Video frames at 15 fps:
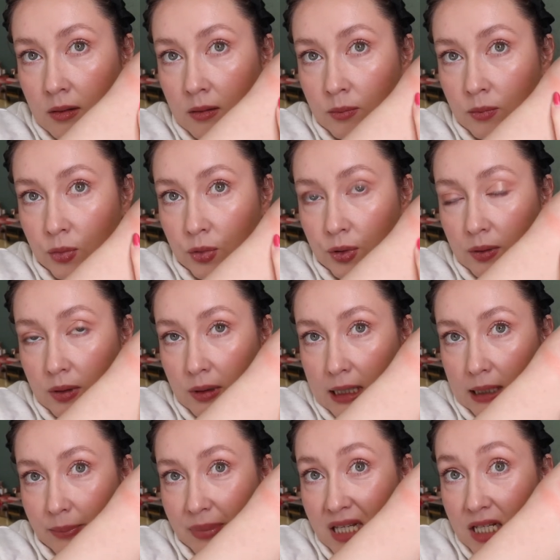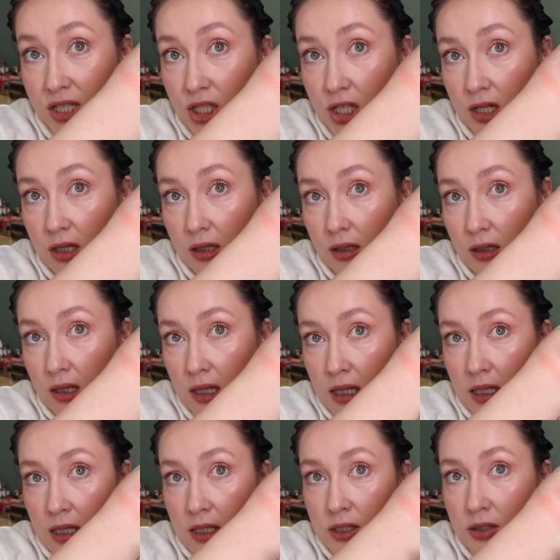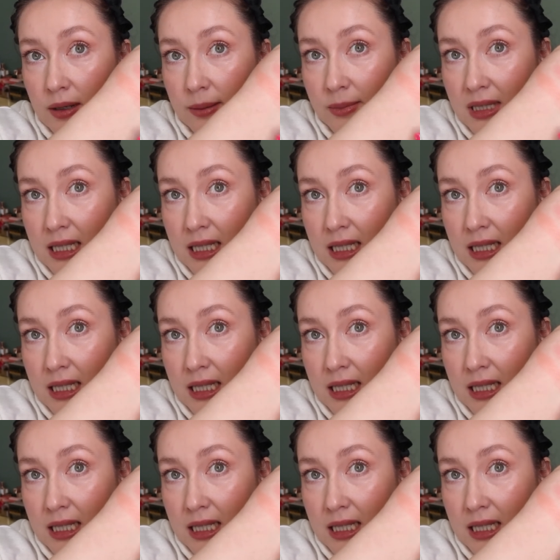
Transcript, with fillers: more like peachier, so I'm